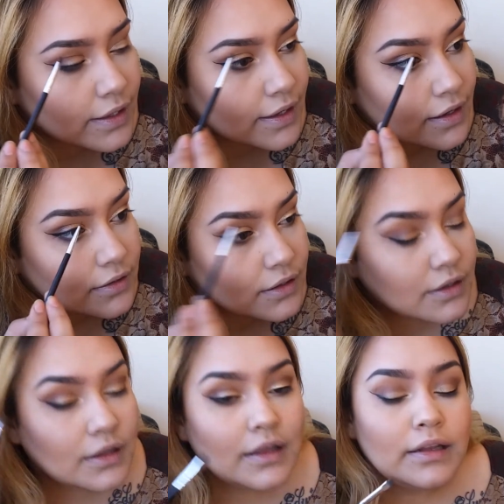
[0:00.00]
And
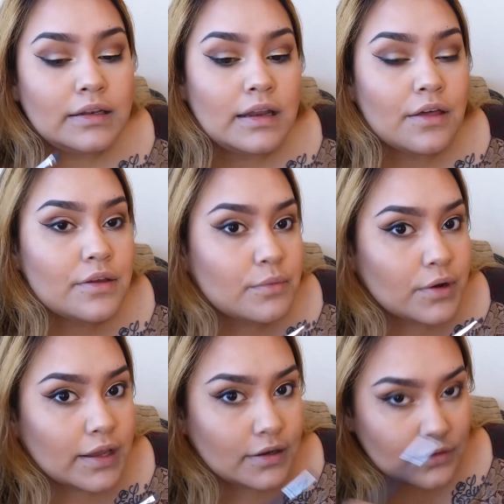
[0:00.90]
now that
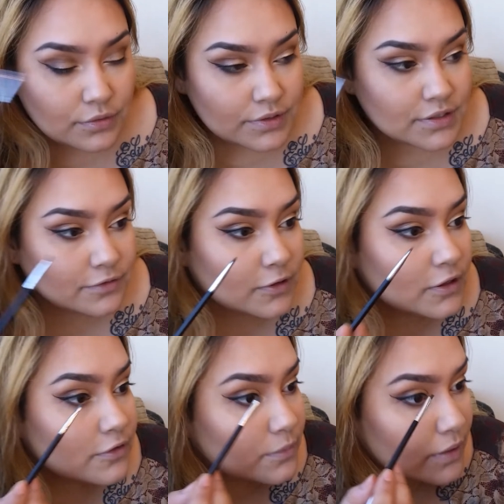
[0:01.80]
we're getting towards the front
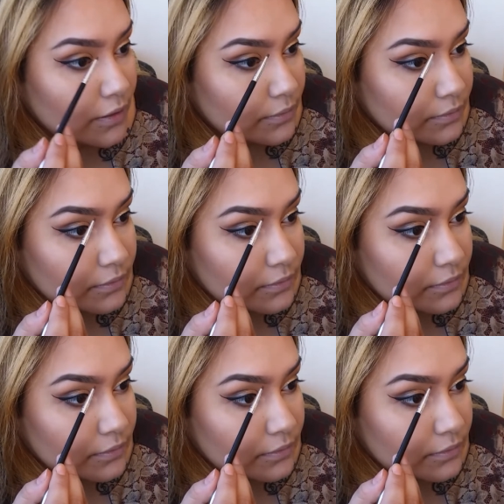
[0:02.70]
of the brow,